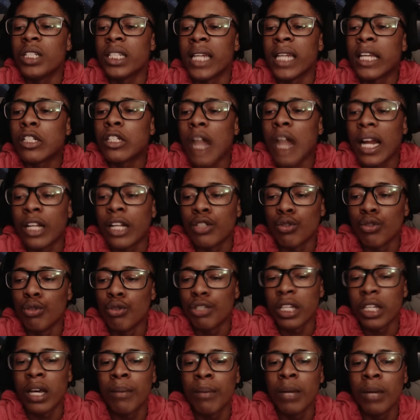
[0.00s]
and they try to
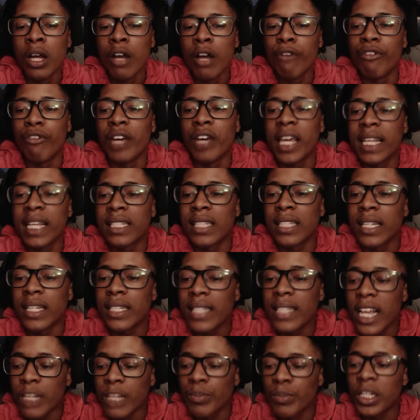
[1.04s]
use him for his
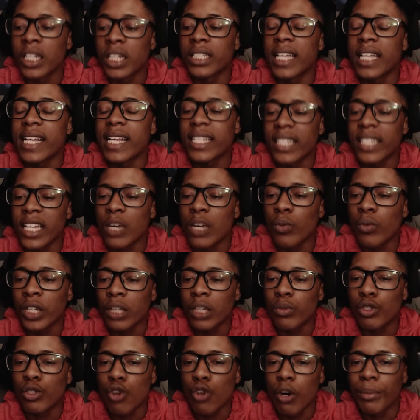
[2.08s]
success because they seen what he
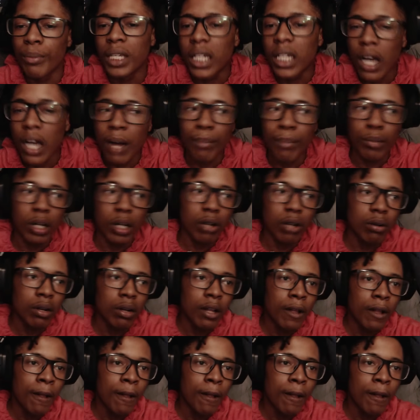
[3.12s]
was going to become, bro.